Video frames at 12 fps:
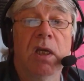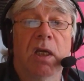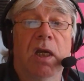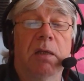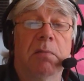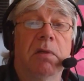
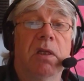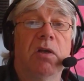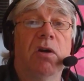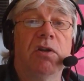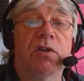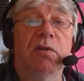And the
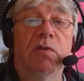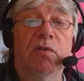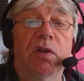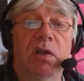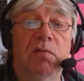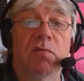idea is
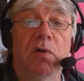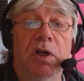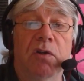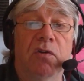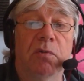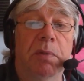to give
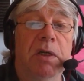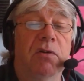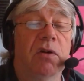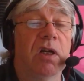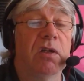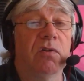riders a
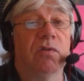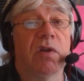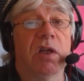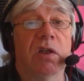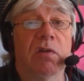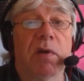better
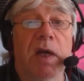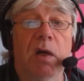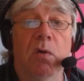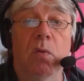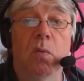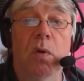understanding of
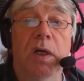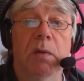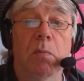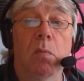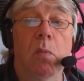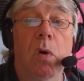how, where
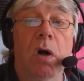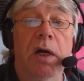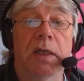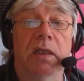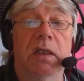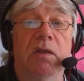and
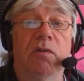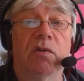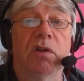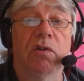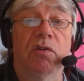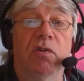why these
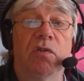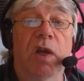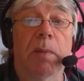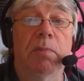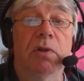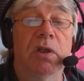collisions
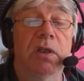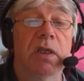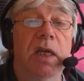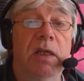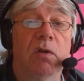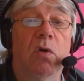happen, and
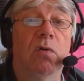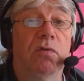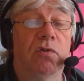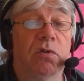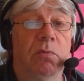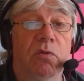then
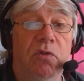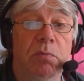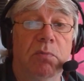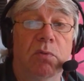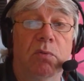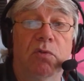offer some
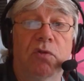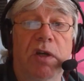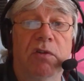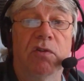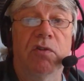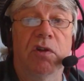simple
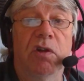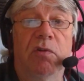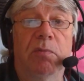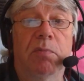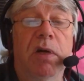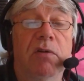strategies,
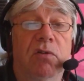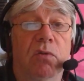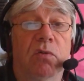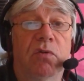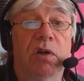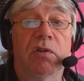practical
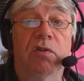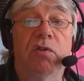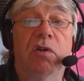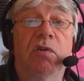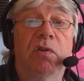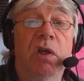
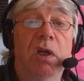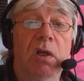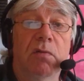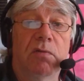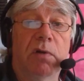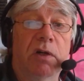strategies
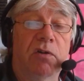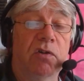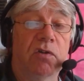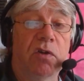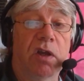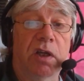for actually
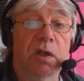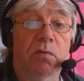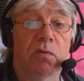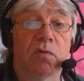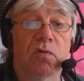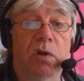staying
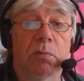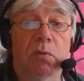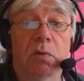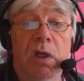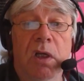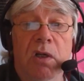out of
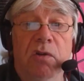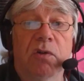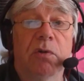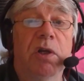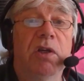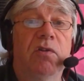trouble.
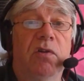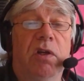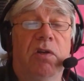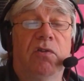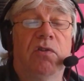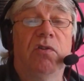So it's
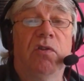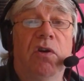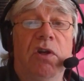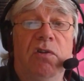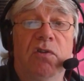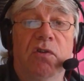
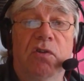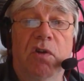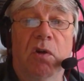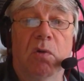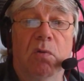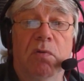designed to
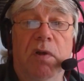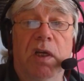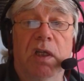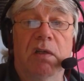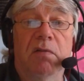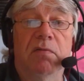solve
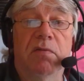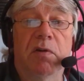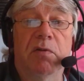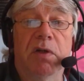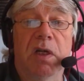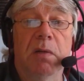a
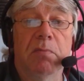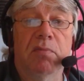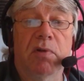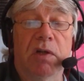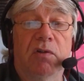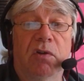very
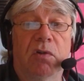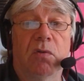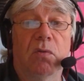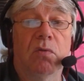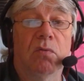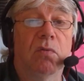
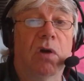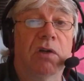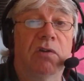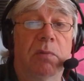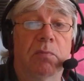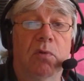practical
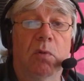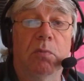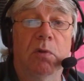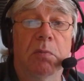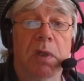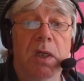riding
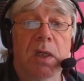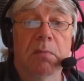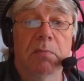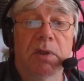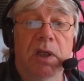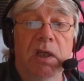problem,
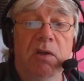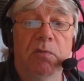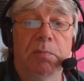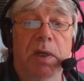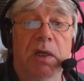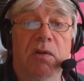but it is
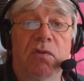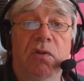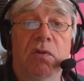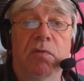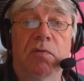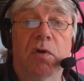based
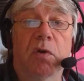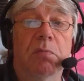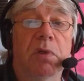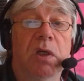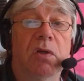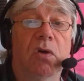
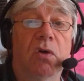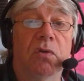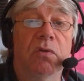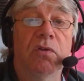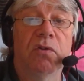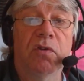firmly
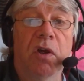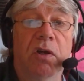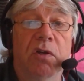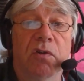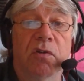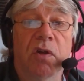on
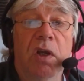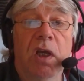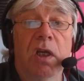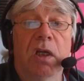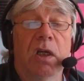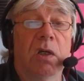science.
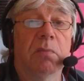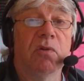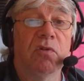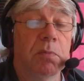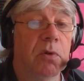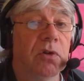
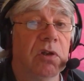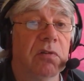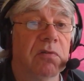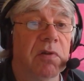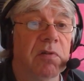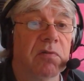There's a body
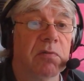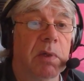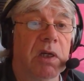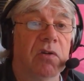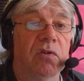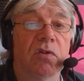of
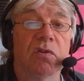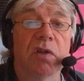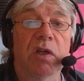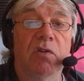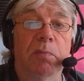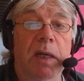information that
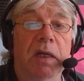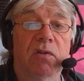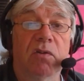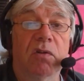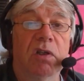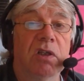dates back
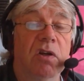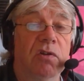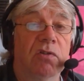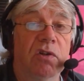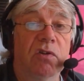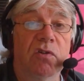to the
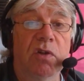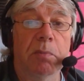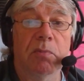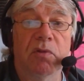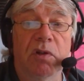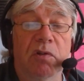
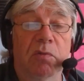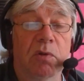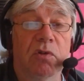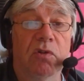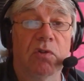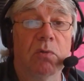1970s,
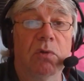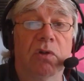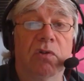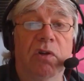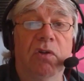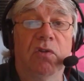which is all
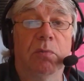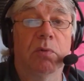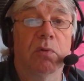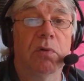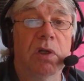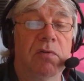
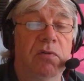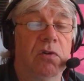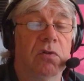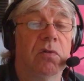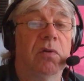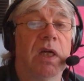accessible if
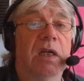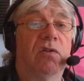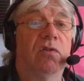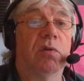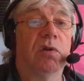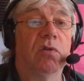you can get
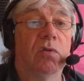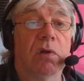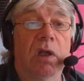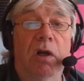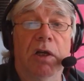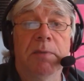to it
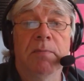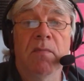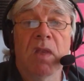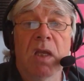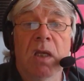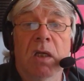online,
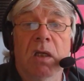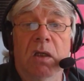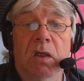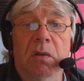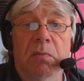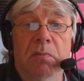
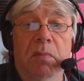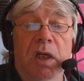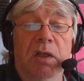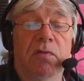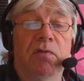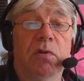
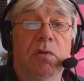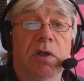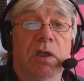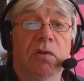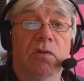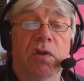and if you can
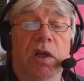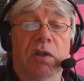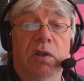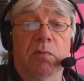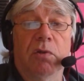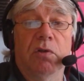understand
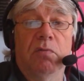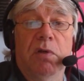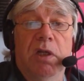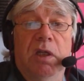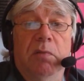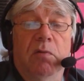it when you
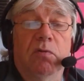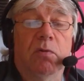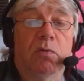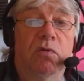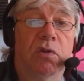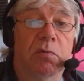read it. Well,
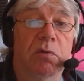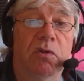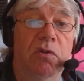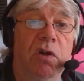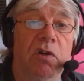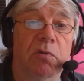fortunately, with a
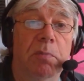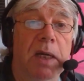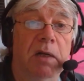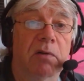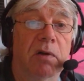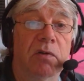science
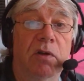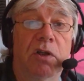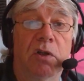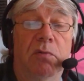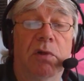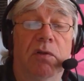background, I
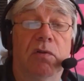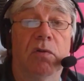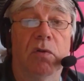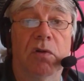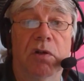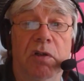know where to
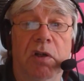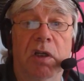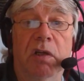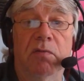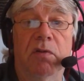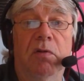look, and I
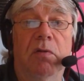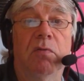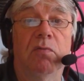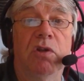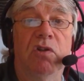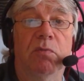have a
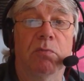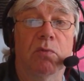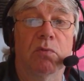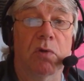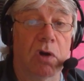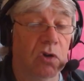reasonable
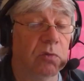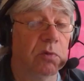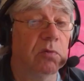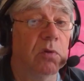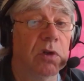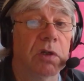grasp
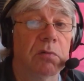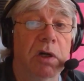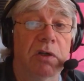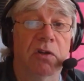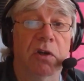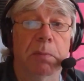of what they're
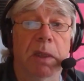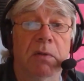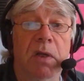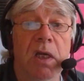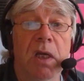writing about.